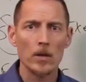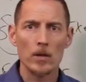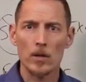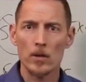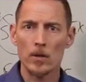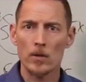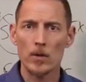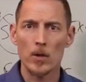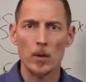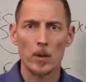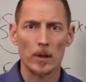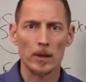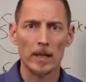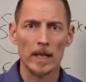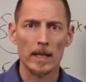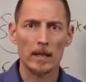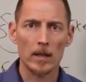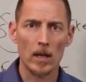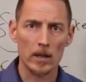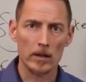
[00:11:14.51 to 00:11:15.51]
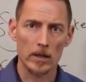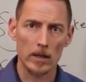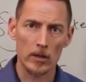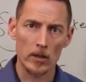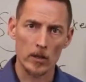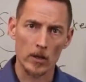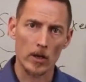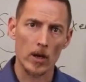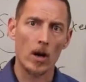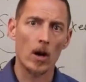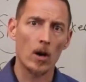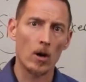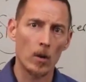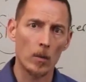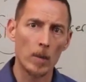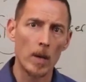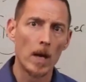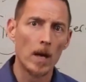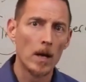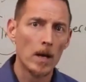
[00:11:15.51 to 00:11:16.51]
those of you who are landlocked in your
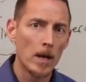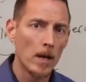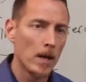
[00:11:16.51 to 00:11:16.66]
home